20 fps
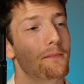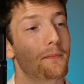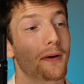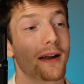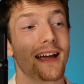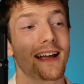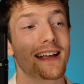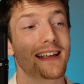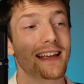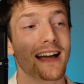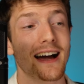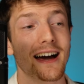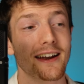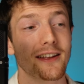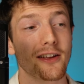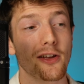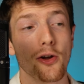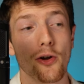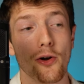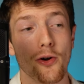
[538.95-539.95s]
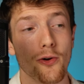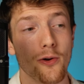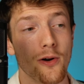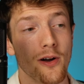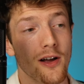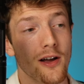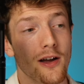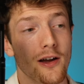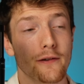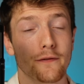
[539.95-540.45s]
but I gotta
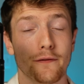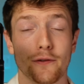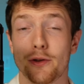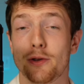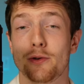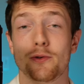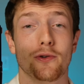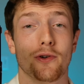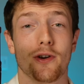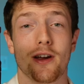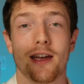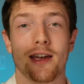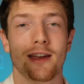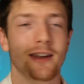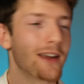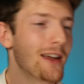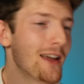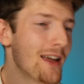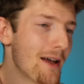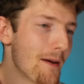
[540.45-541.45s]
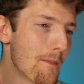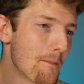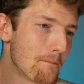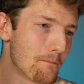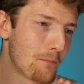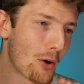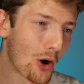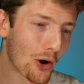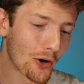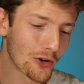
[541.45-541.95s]
go for Ukraine.
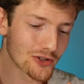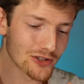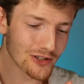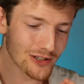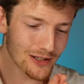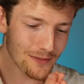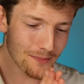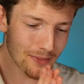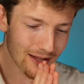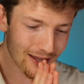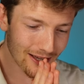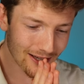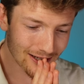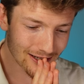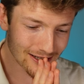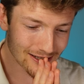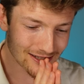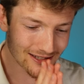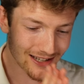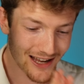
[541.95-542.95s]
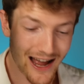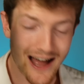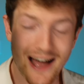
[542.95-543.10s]
Partially because